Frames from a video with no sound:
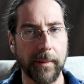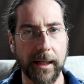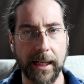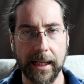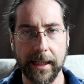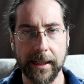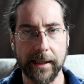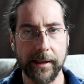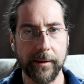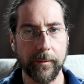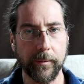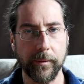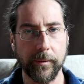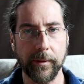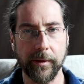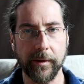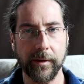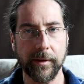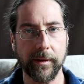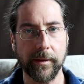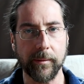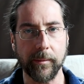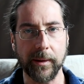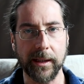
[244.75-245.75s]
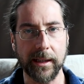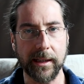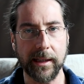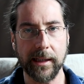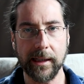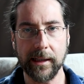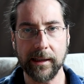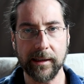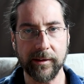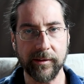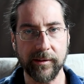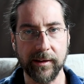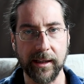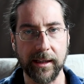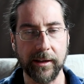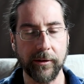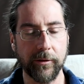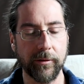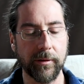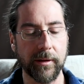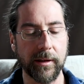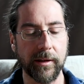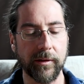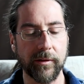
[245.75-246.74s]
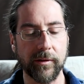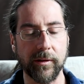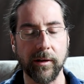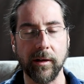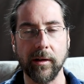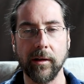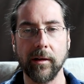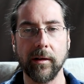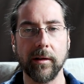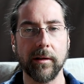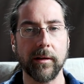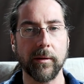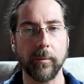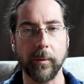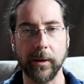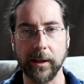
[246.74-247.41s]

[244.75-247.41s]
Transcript: by when keyless entry is on,